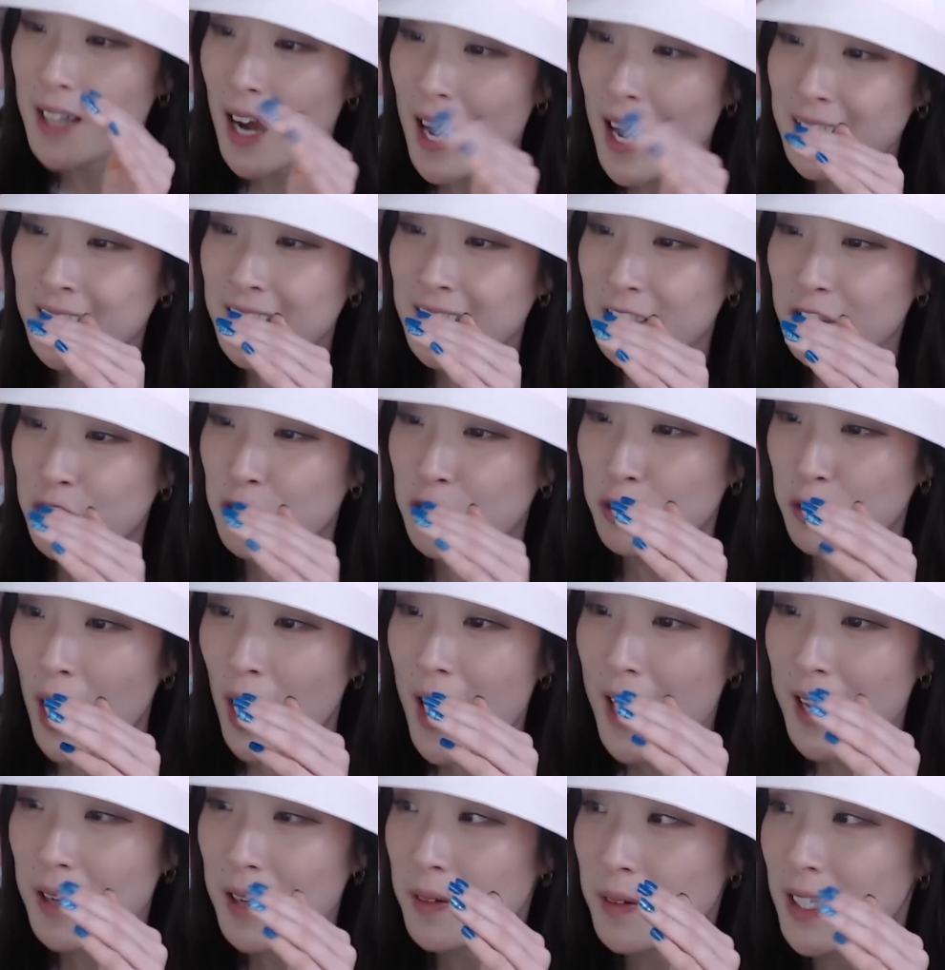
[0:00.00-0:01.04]
not to
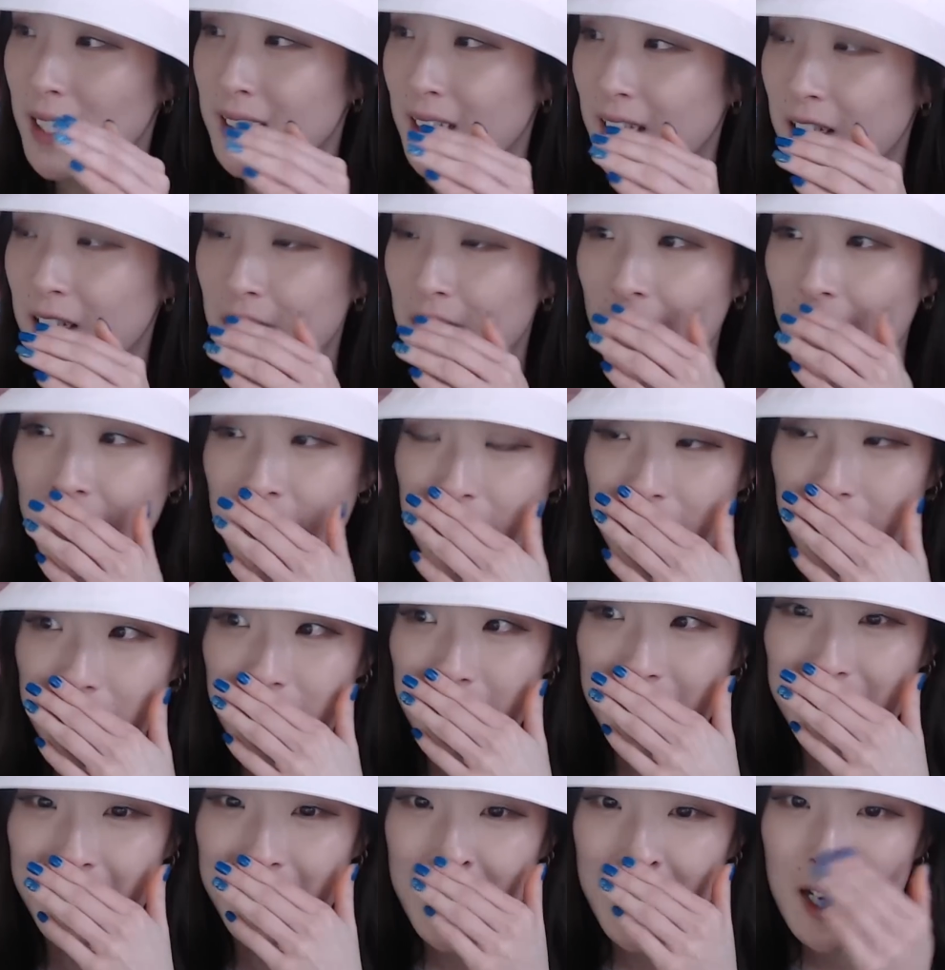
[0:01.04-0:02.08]
cry because I cry too
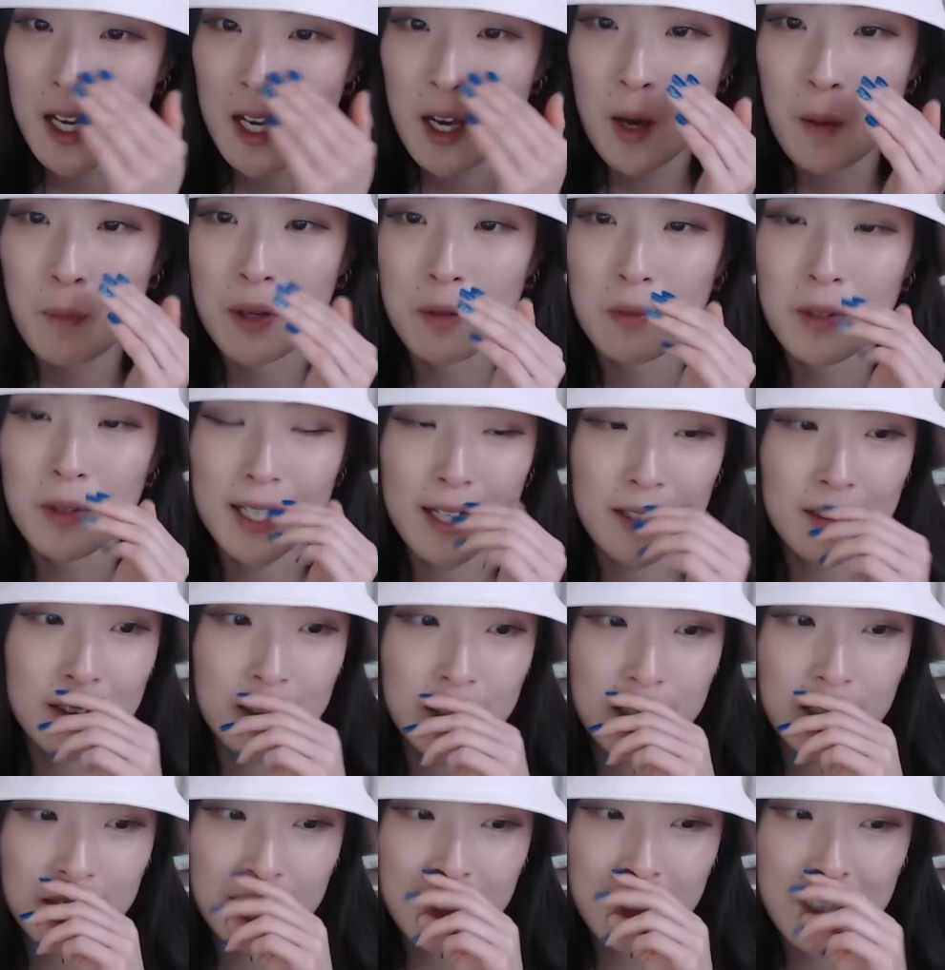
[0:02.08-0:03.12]
much, but what I
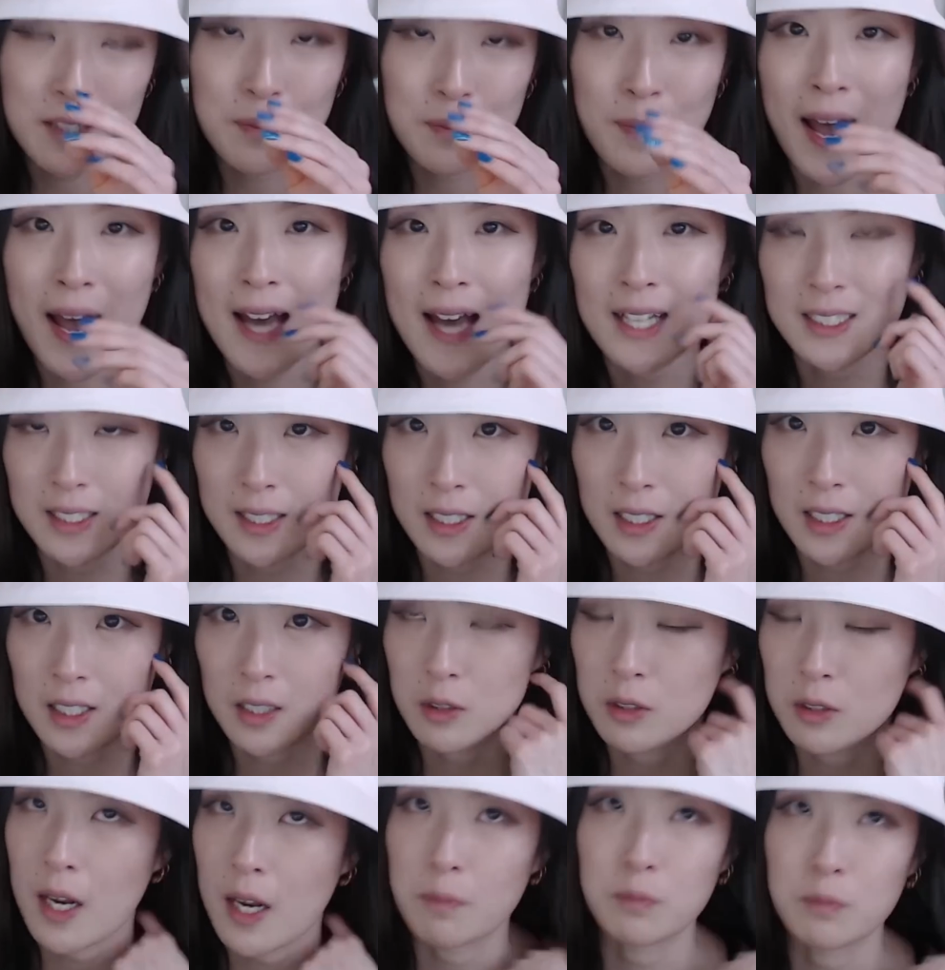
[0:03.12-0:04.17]
learned this past year,
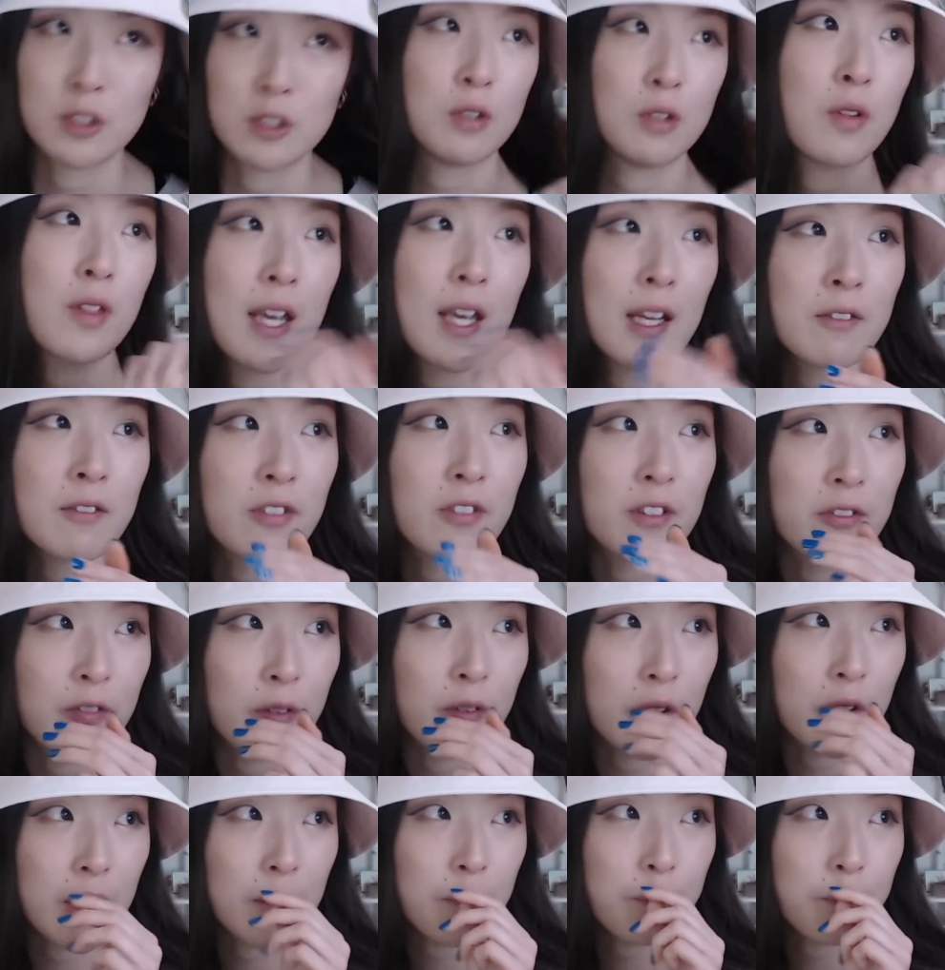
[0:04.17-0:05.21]
I'm so thankful
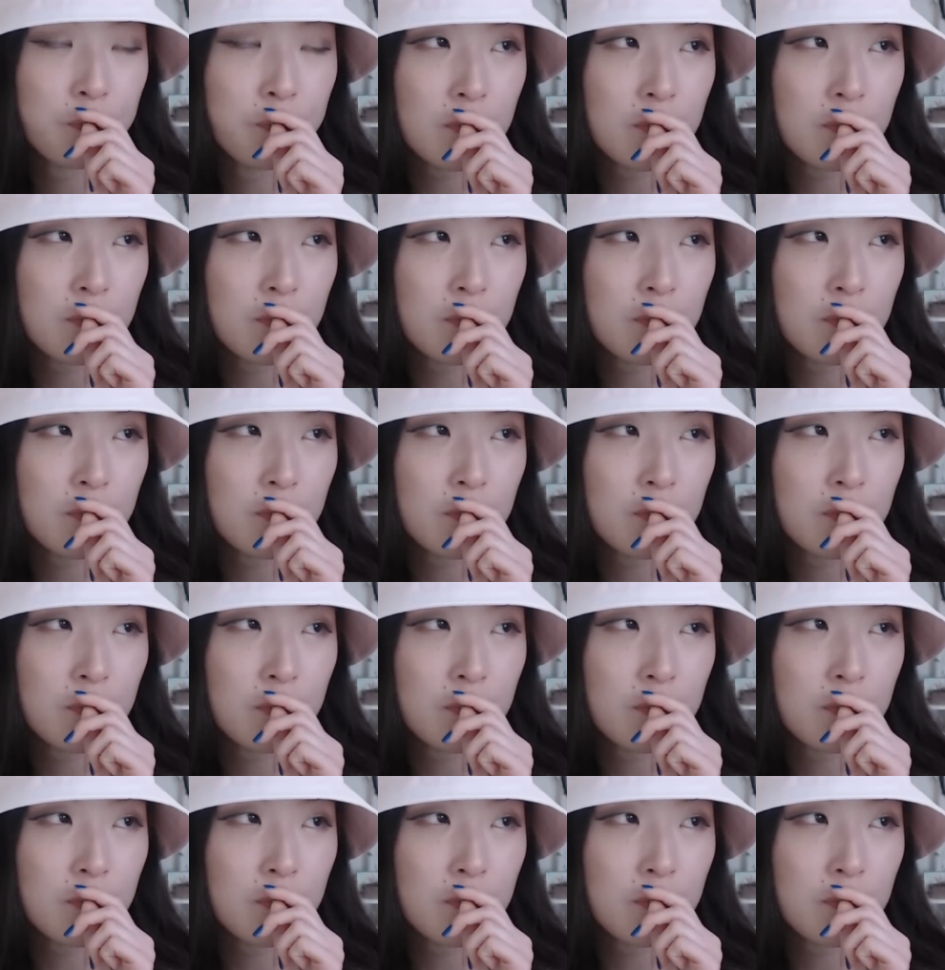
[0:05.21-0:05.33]
for.